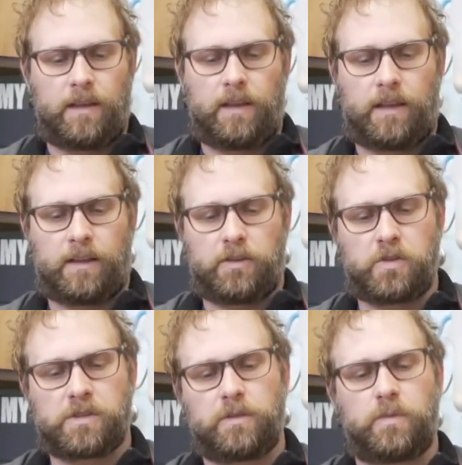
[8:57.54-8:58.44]
And
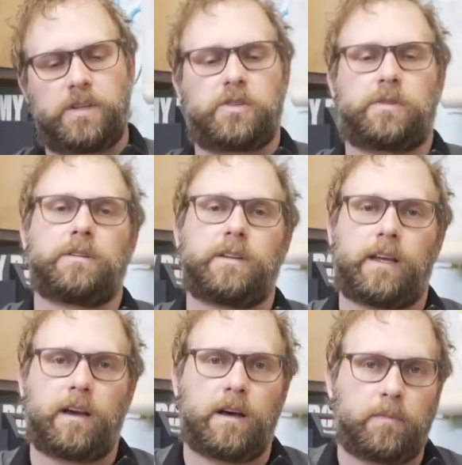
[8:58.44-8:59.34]
usually we drill a
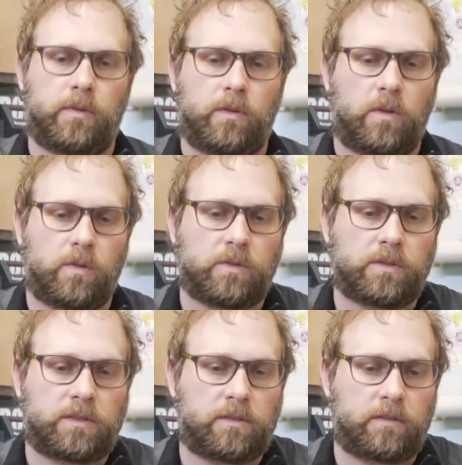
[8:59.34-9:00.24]
couple
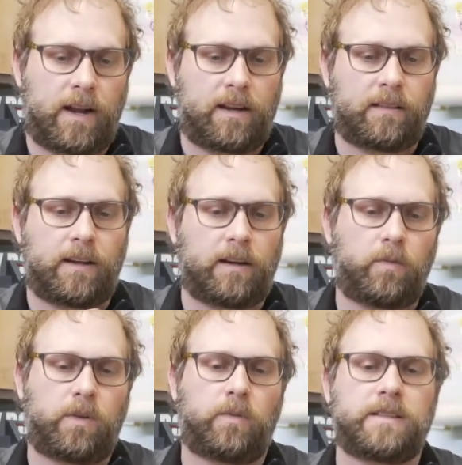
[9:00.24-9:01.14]
holes right in there.
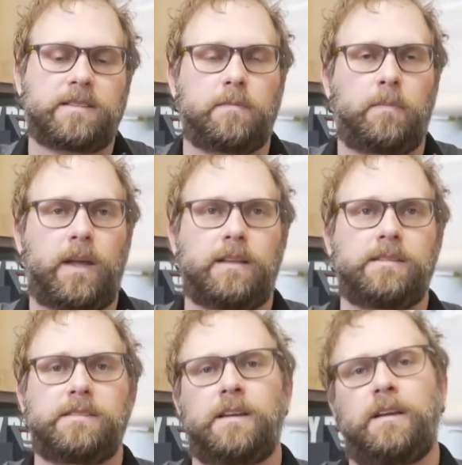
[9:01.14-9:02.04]
We run some
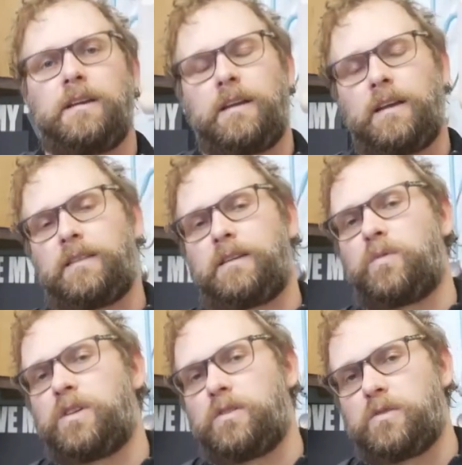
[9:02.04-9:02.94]
pins and then
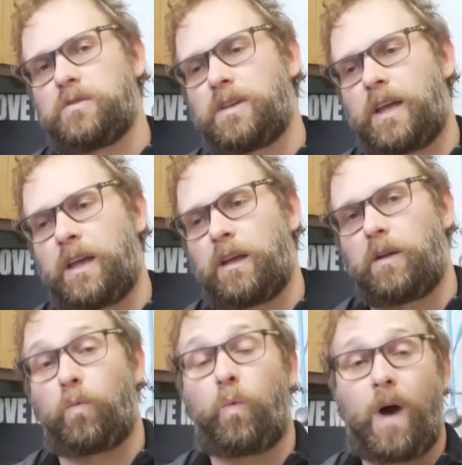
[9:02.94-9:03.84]
we use a
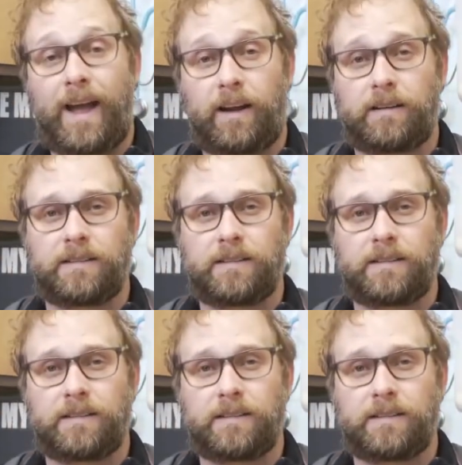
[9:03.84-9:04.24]
wire,